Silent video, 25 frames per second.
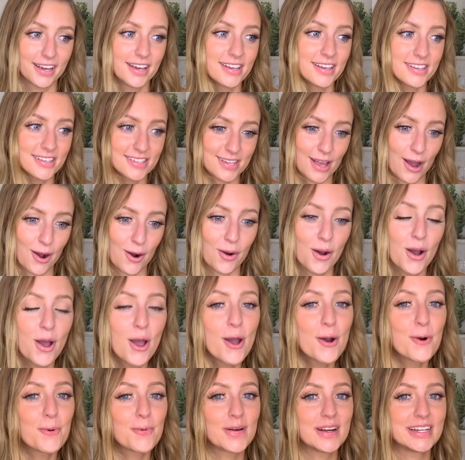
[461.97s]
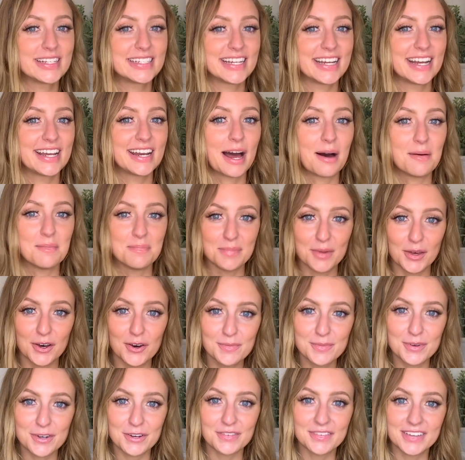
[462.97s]
So we did a mill
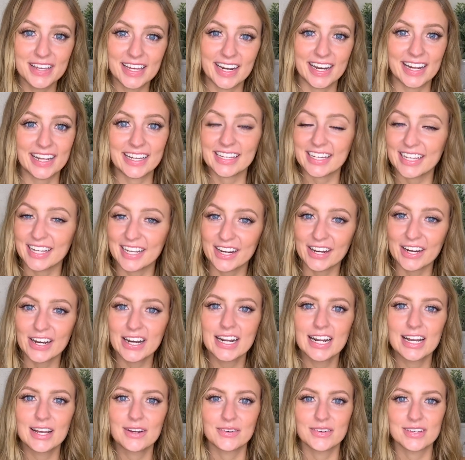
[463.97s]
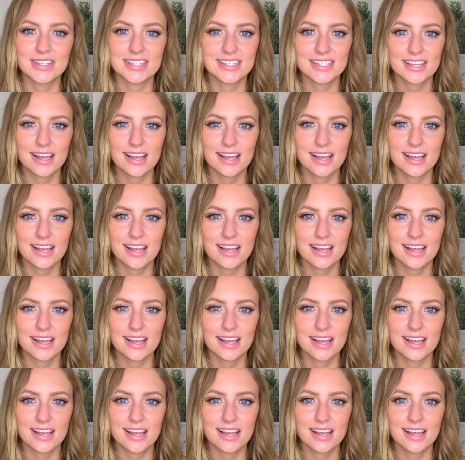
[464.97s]
move getting here, and it was